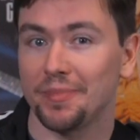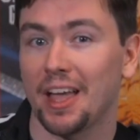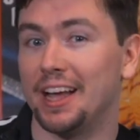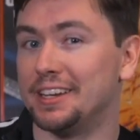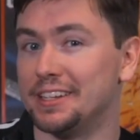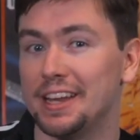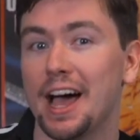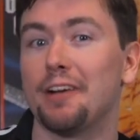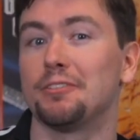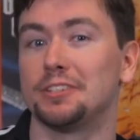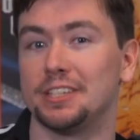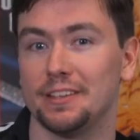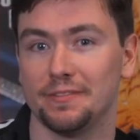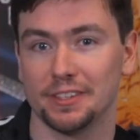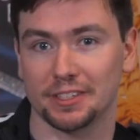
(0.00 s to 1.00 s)
I did not
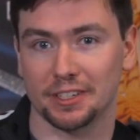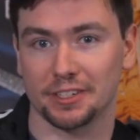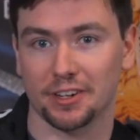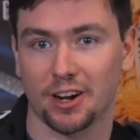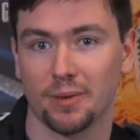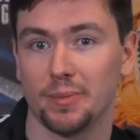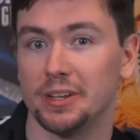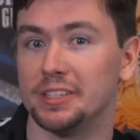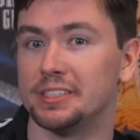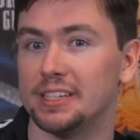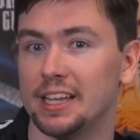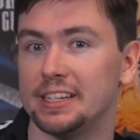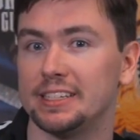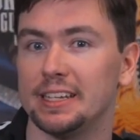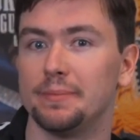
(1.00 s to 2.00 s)
receive this guitar, but
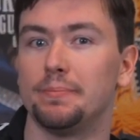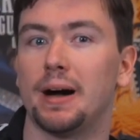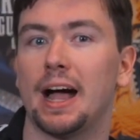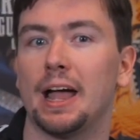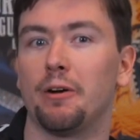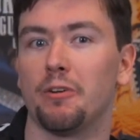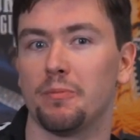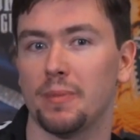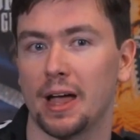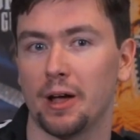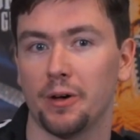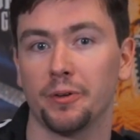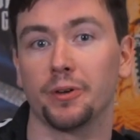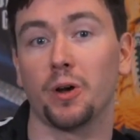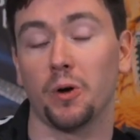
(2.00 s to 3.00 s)
instead did buy it with my
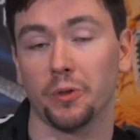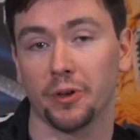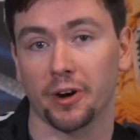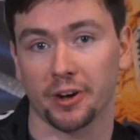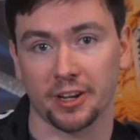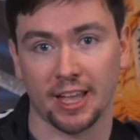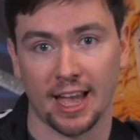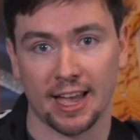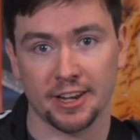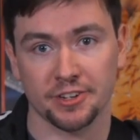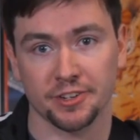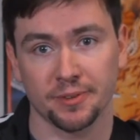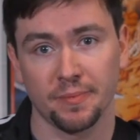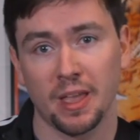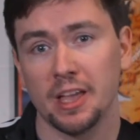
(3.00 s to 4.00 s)
own cold hard
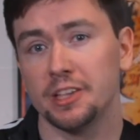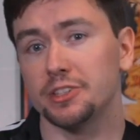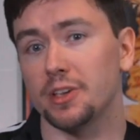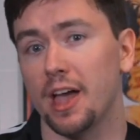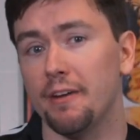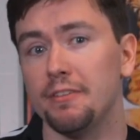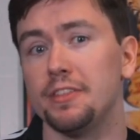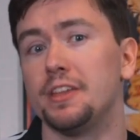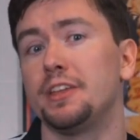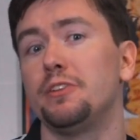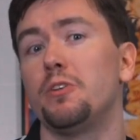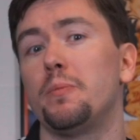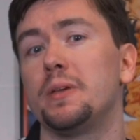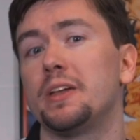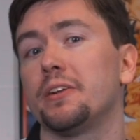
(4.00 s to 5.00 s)
cash. So everything you
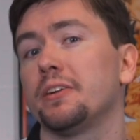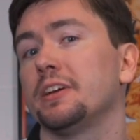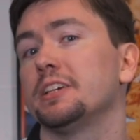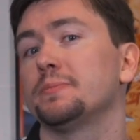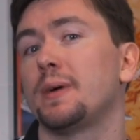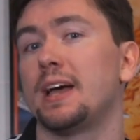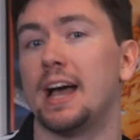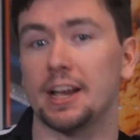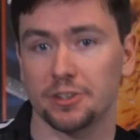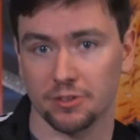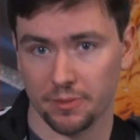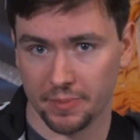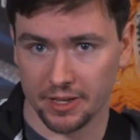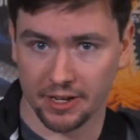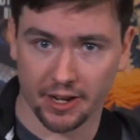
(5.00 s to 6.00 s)
will be hearing is my actual
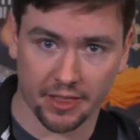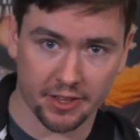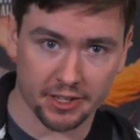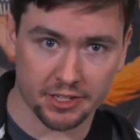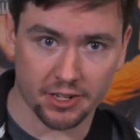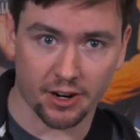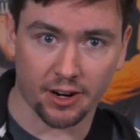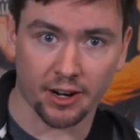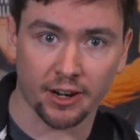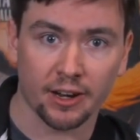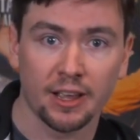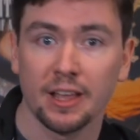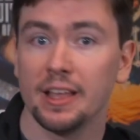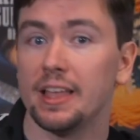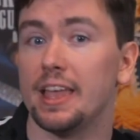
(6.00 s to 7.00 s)
opinion on the guitar.
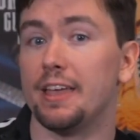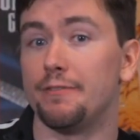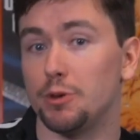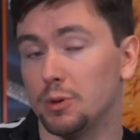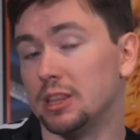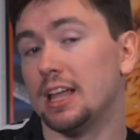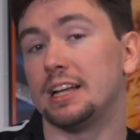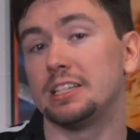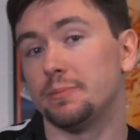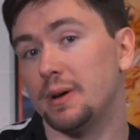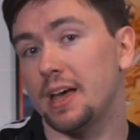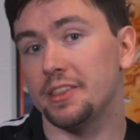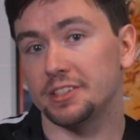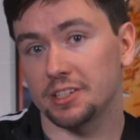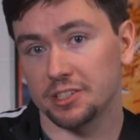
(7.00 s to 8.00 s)
If you would like to buy
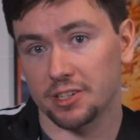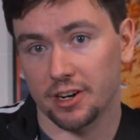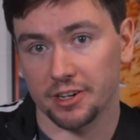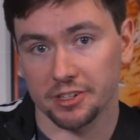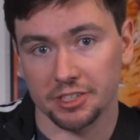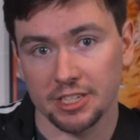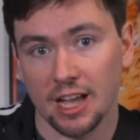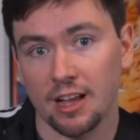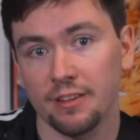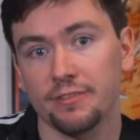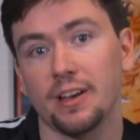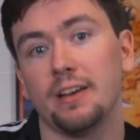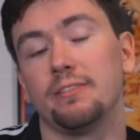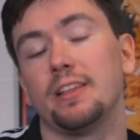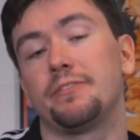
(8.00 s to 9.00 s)
this guitar yourself,
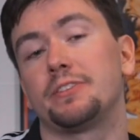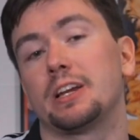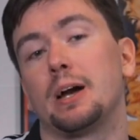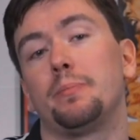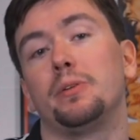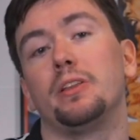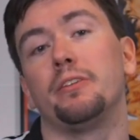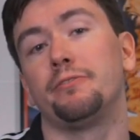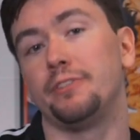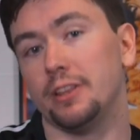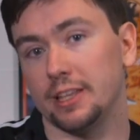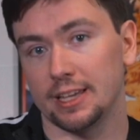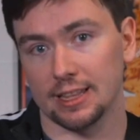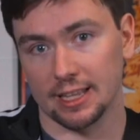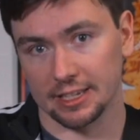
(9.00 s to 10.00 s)
I've left a couple
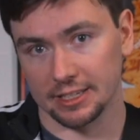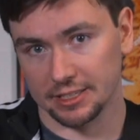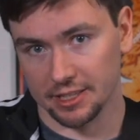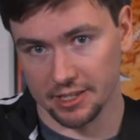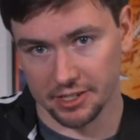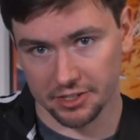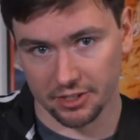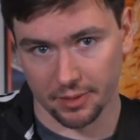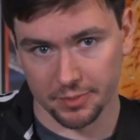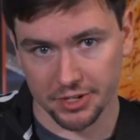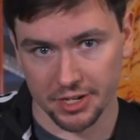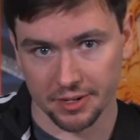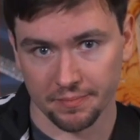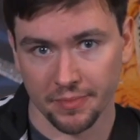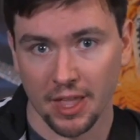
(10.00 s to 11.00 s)
affiliate links in the
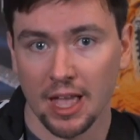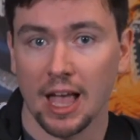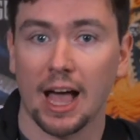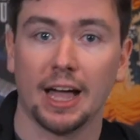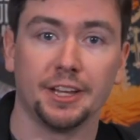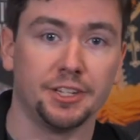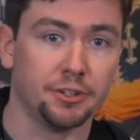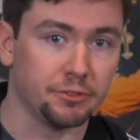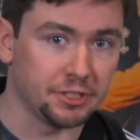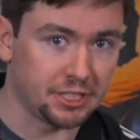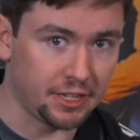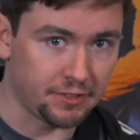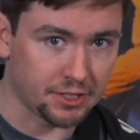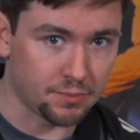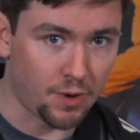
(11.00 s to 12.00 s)
description. I do
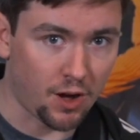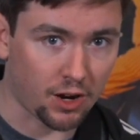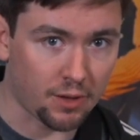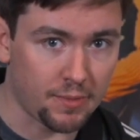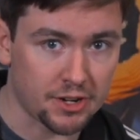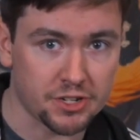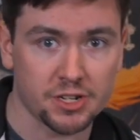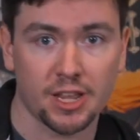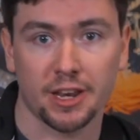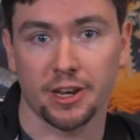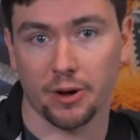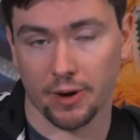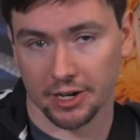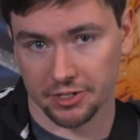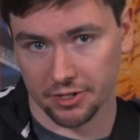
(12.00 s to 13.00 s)
receive a small commission at
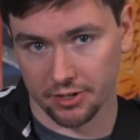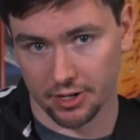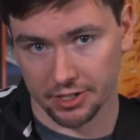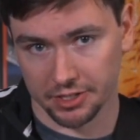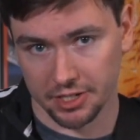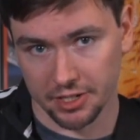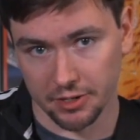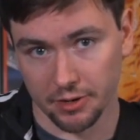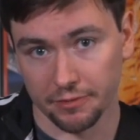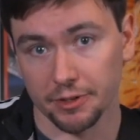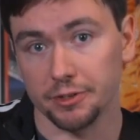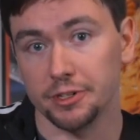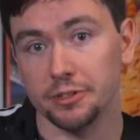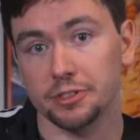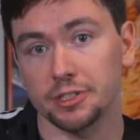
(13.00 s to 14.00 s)
no extra cost to you if you
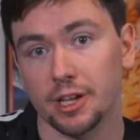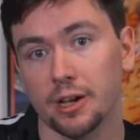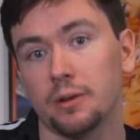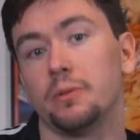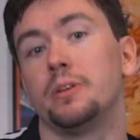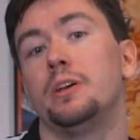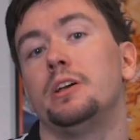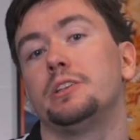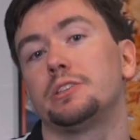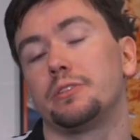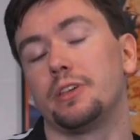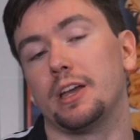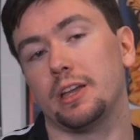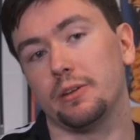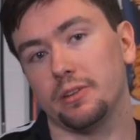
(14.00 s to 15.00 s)
do so
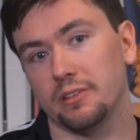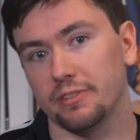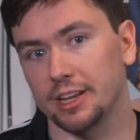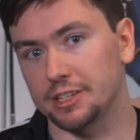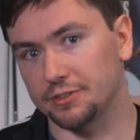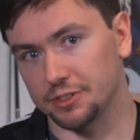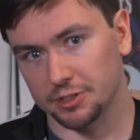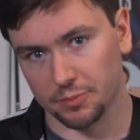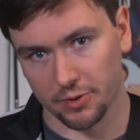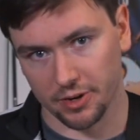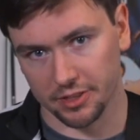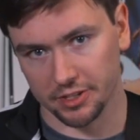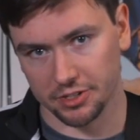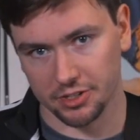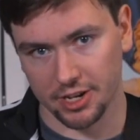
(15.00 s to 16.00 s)
thank you in advance for supporting
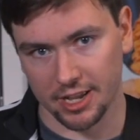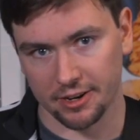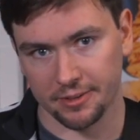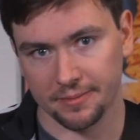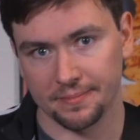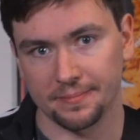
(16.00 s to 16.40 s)
this channel.